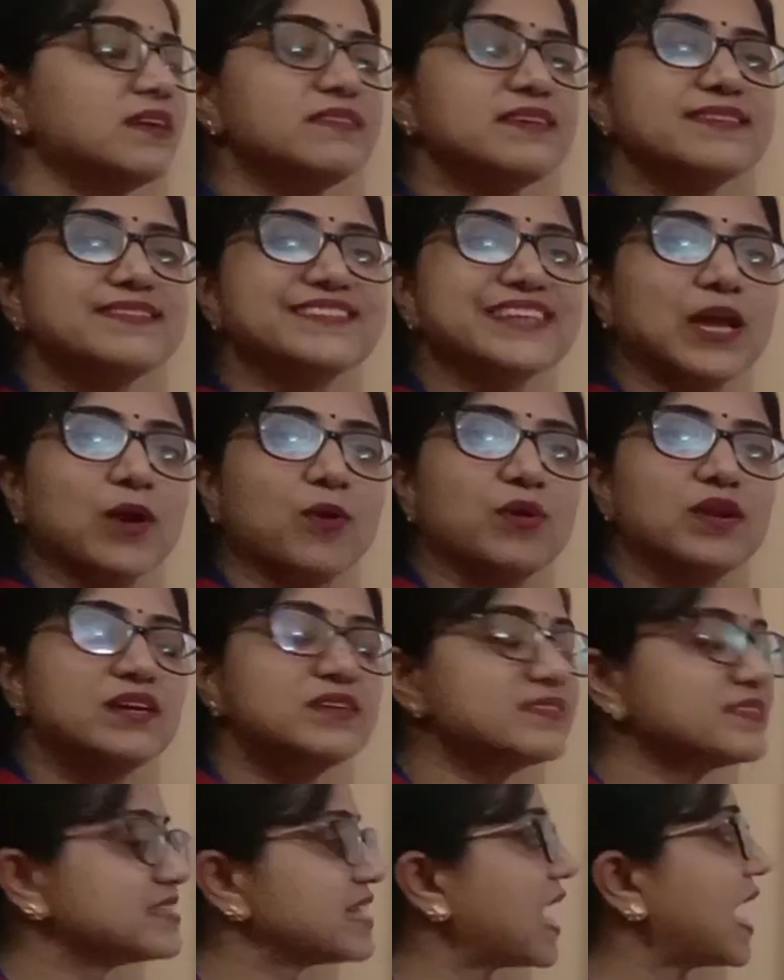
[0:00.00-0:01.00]
the
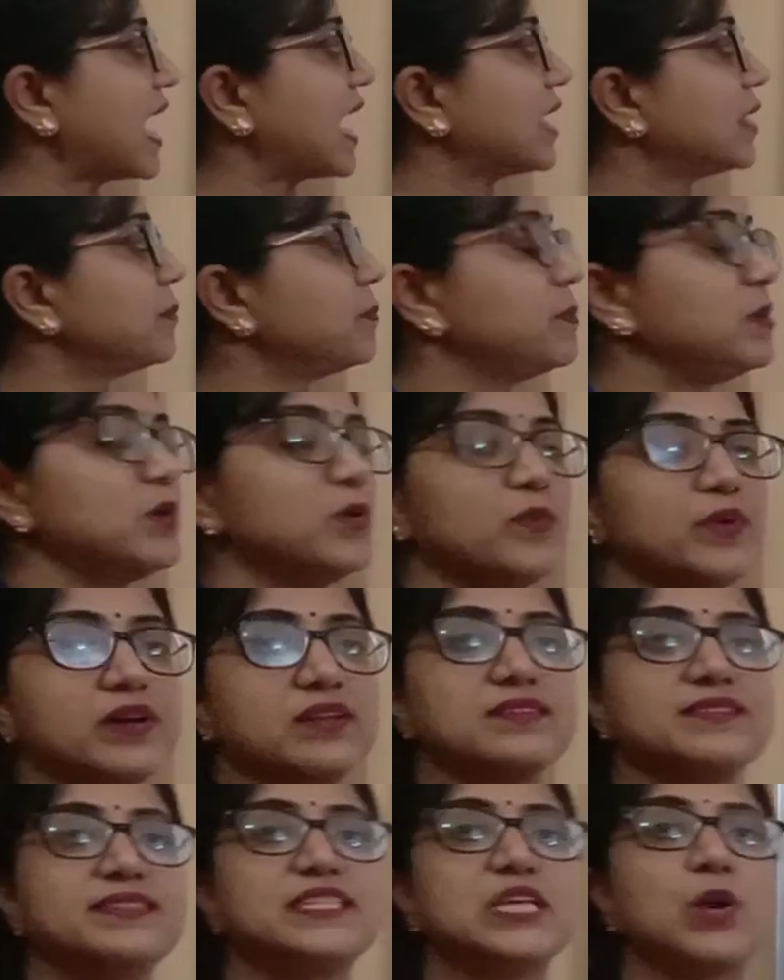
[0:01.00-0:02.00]
singulars and
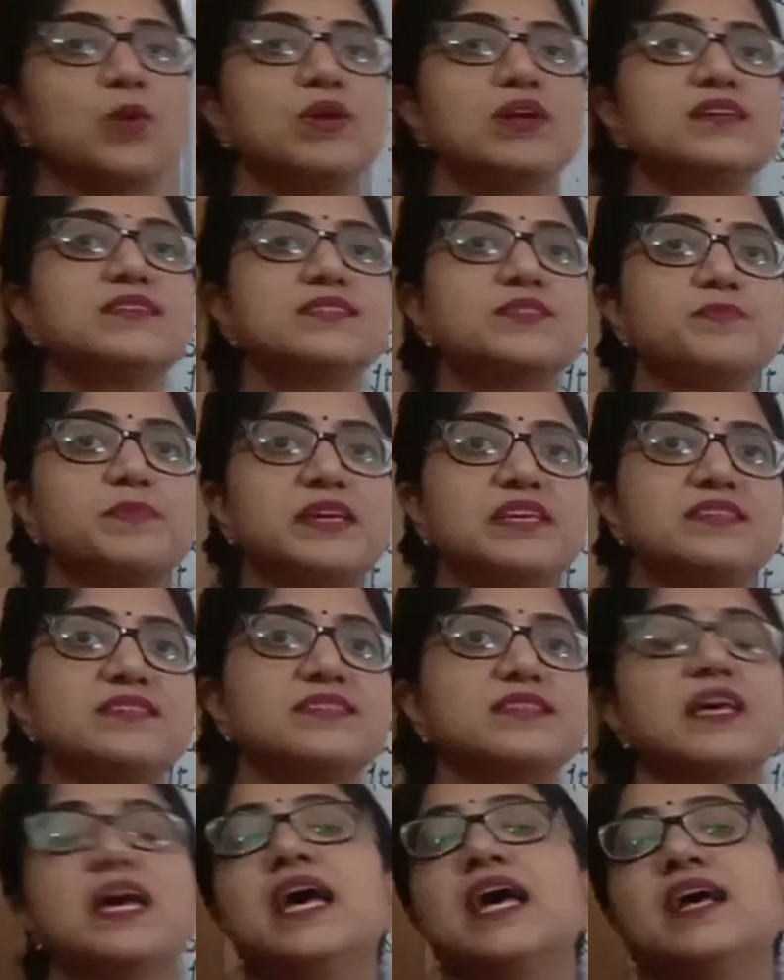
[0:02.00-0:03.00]
plurals. Singulars
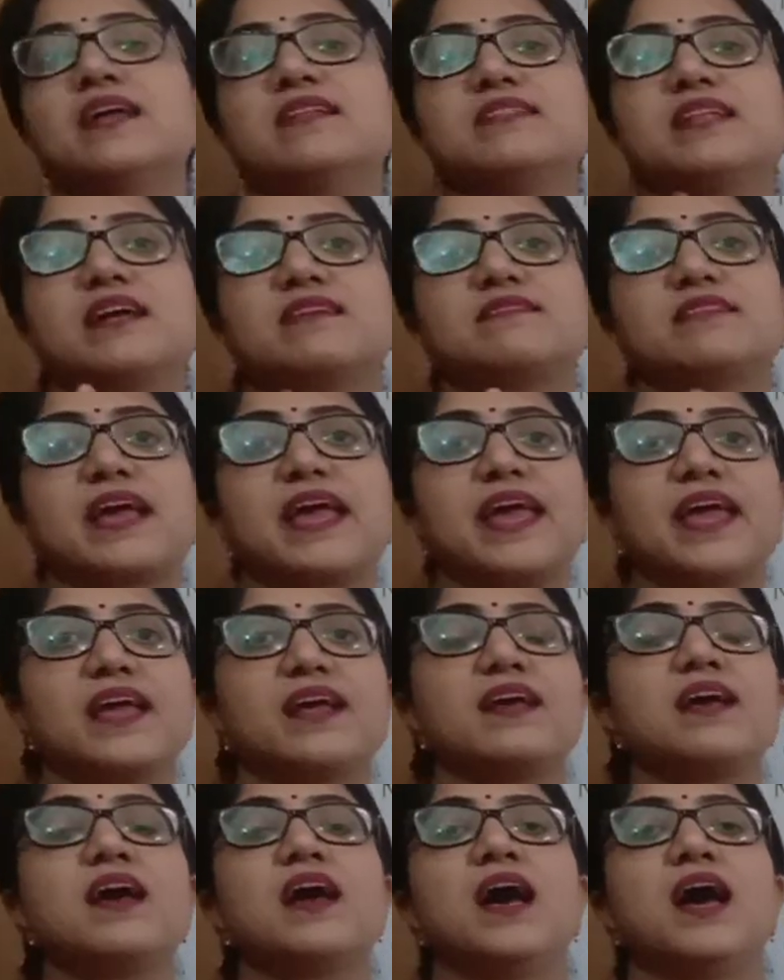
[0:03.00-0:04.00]
means the thing,
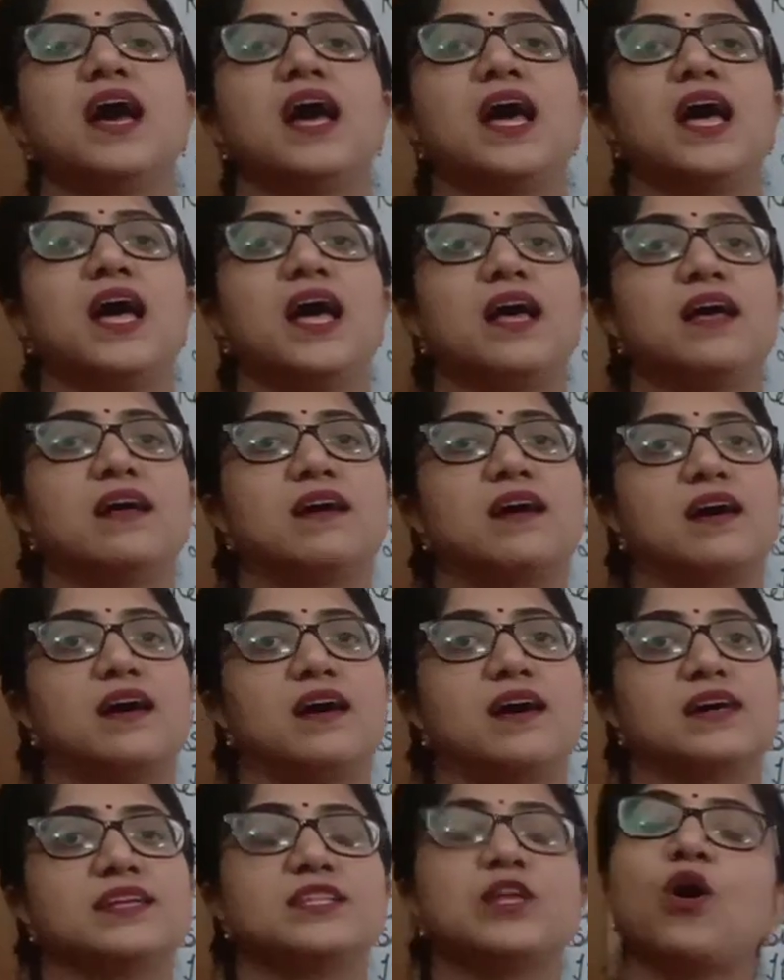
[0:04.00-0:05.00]

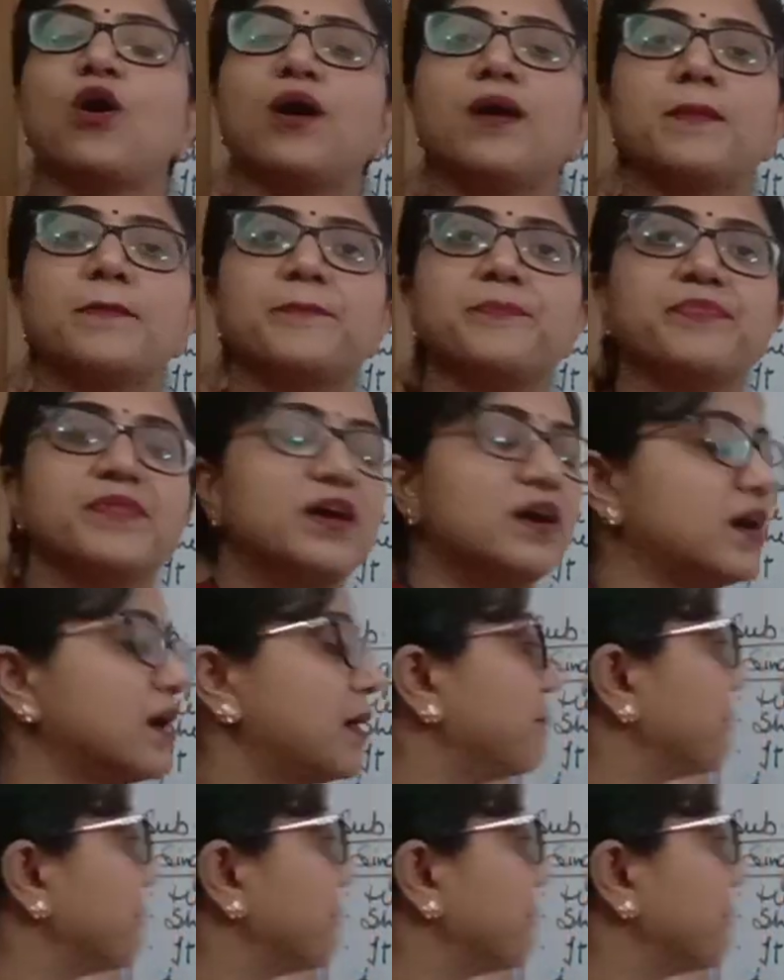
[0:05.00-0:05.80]
the